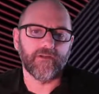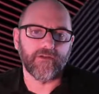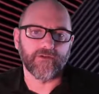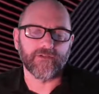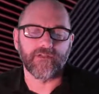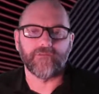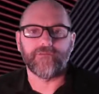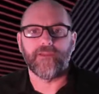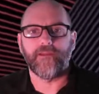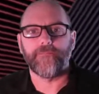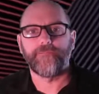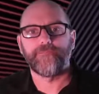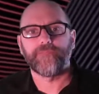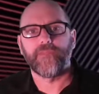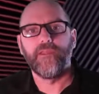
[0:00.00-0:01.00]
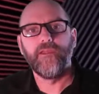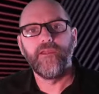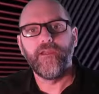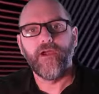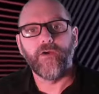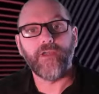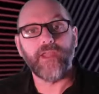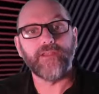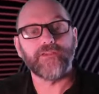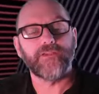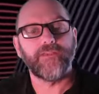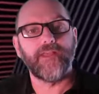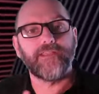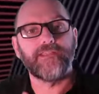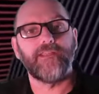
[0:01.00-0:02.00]
stuff there. Okay, so
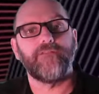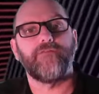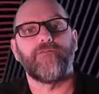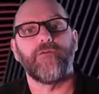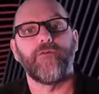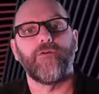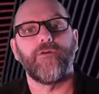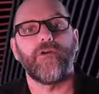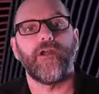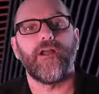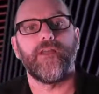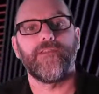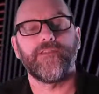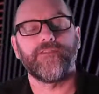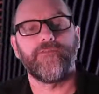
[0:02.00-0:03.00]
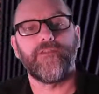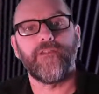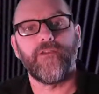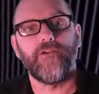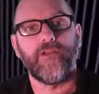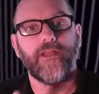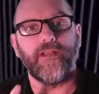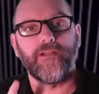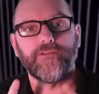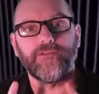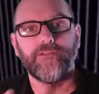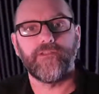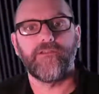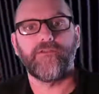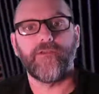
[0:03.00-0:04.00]
that's it for this video, and I'll
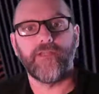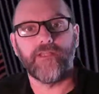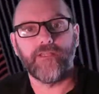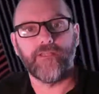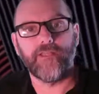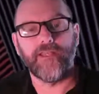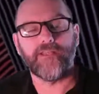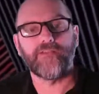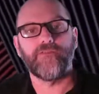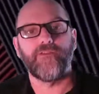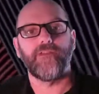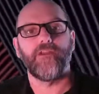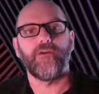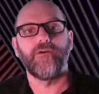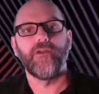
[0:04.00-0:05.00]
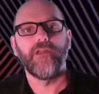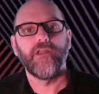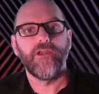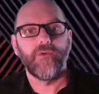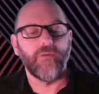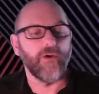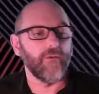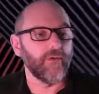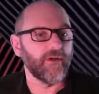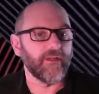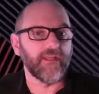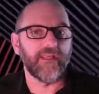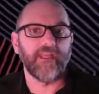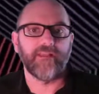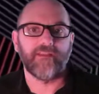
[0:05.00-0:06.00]
see you in the next video where we're going
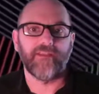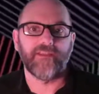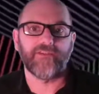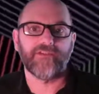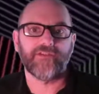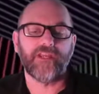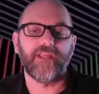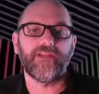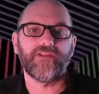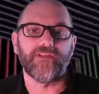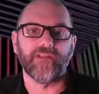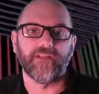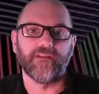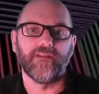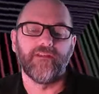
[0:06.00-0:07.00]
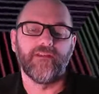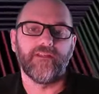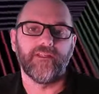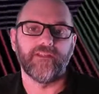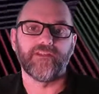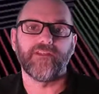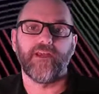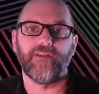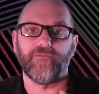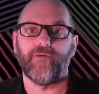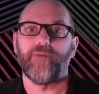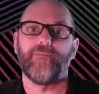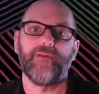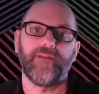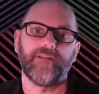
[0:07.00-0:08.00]
to get things changing inside of
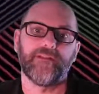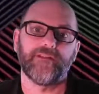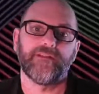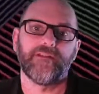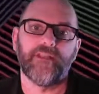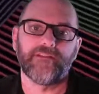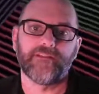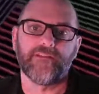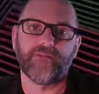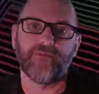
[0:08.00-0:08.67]
web pages, and that's going to be